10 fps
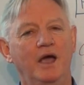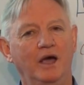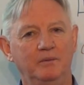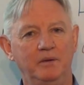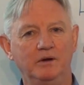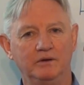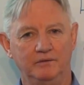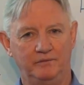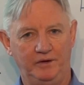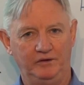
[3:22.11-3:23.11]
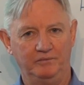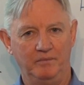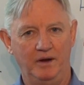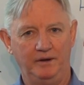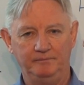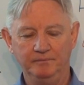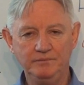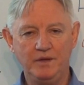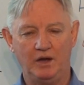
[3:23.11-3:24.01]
an American friend of mine